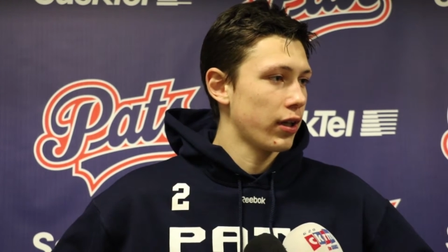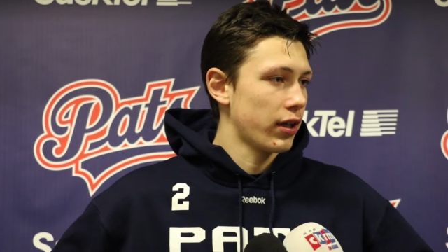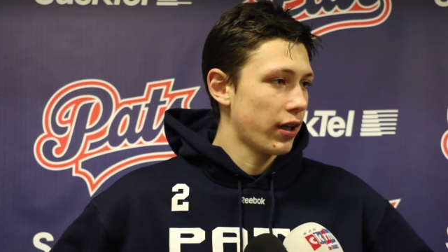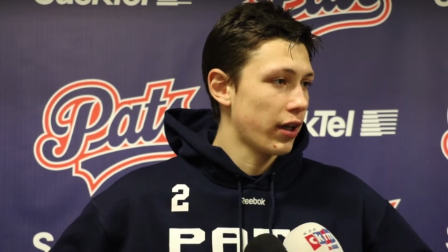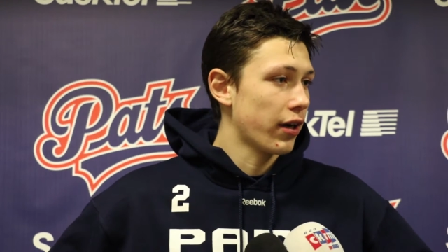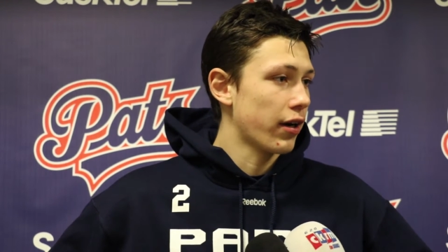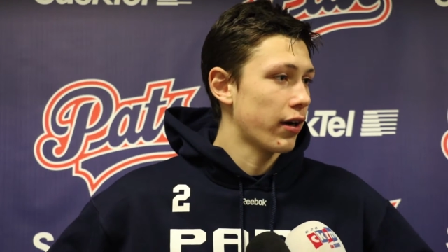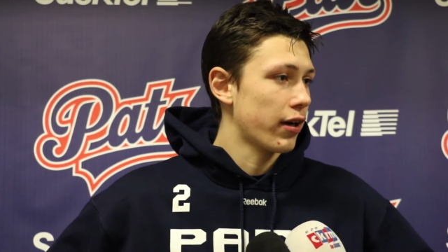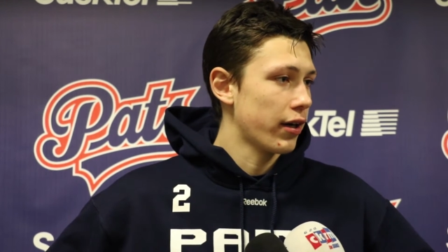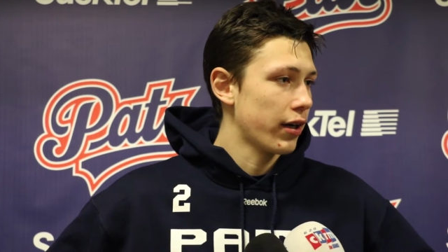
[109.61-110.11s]

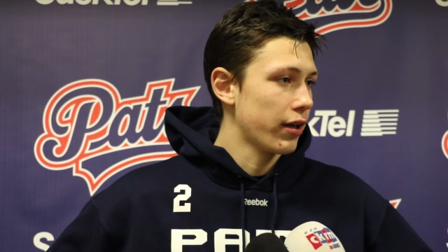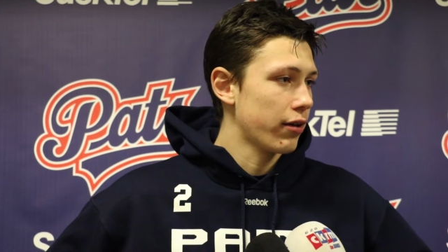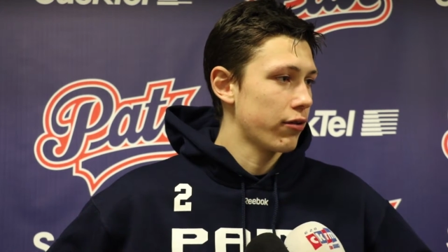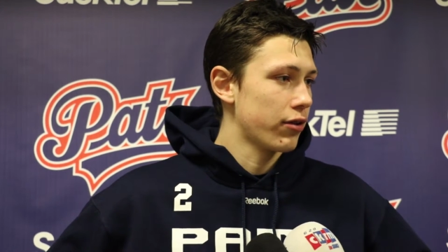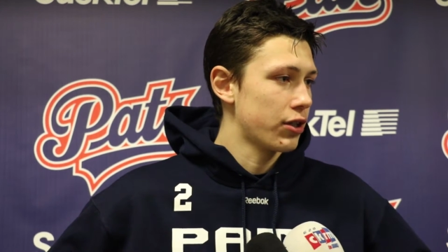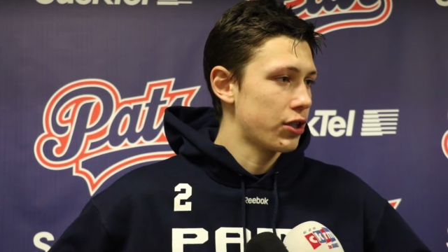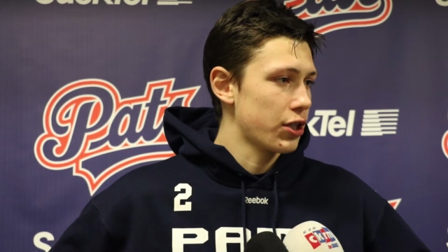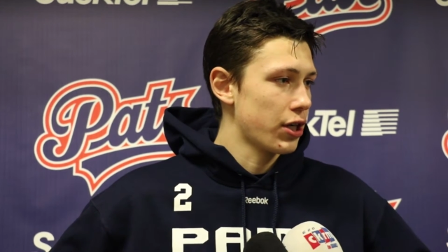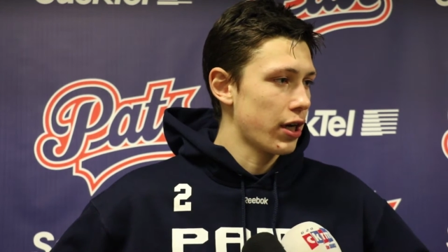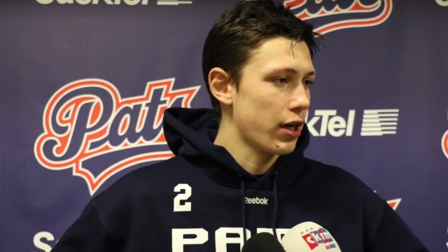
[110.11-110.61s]
here in
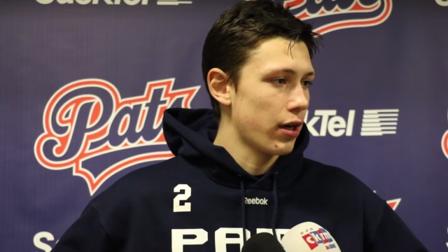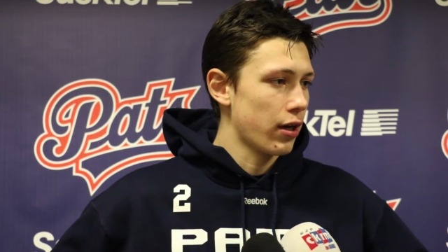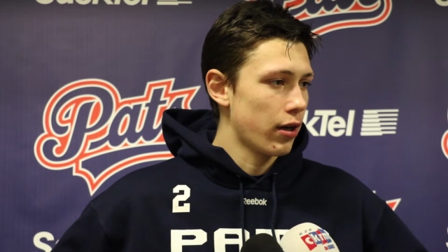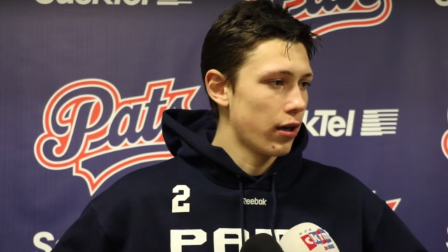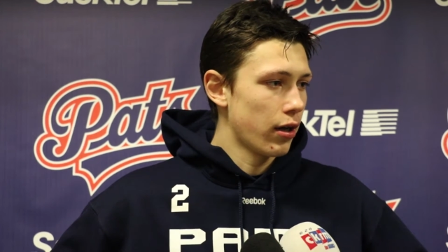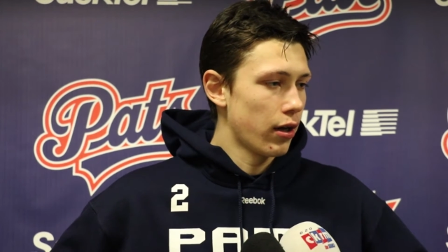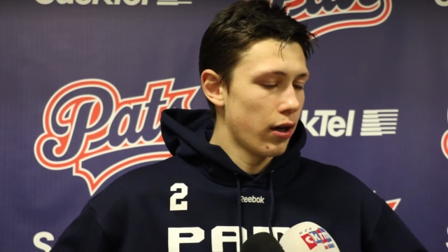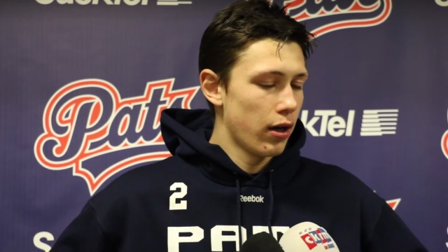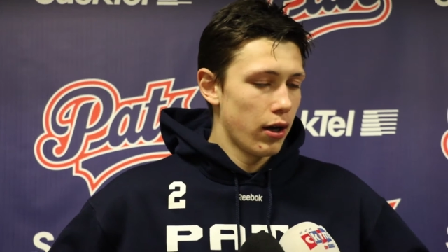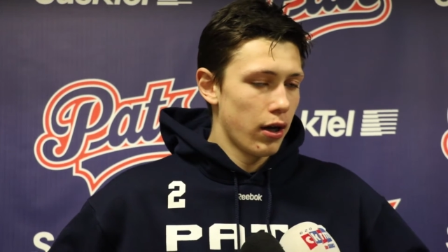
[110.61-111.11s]
Regina,
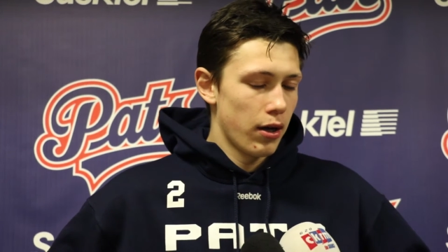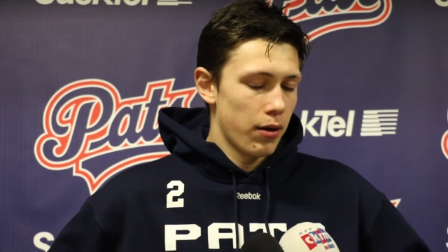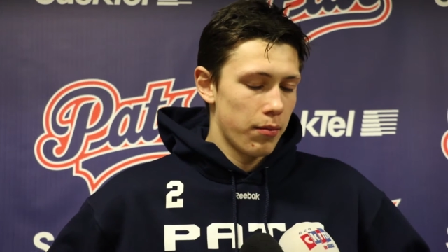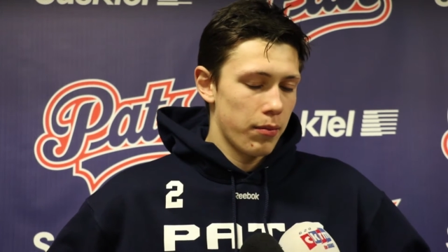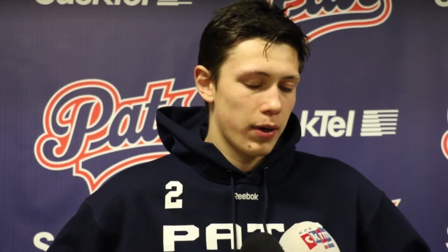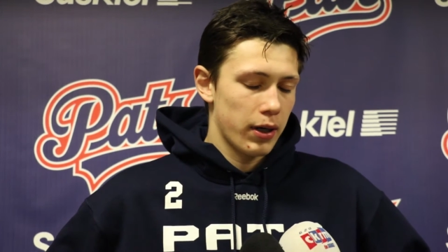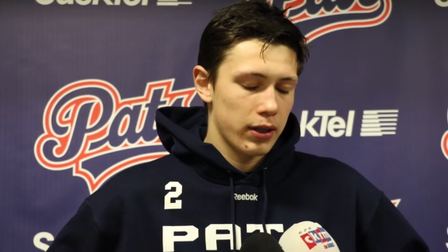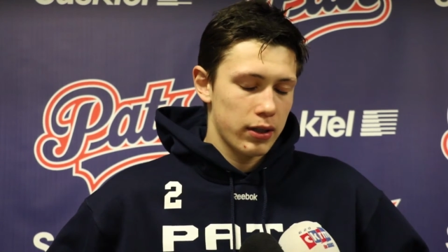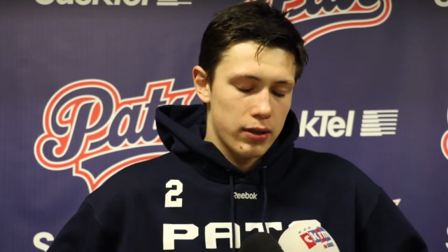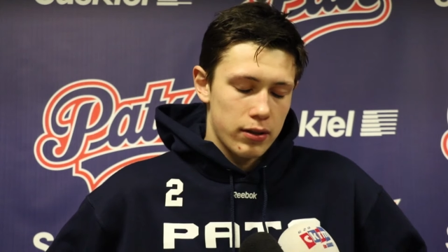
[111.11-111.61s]

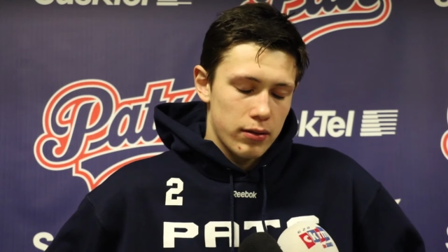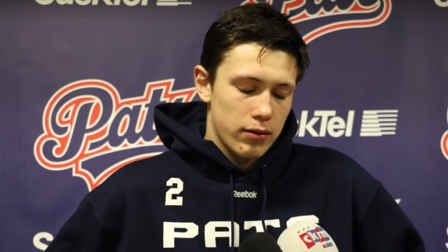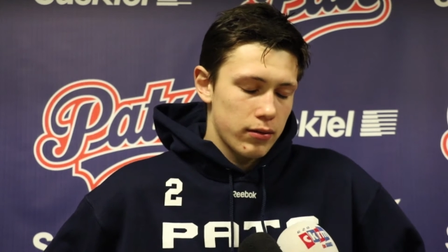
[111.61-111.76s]
but.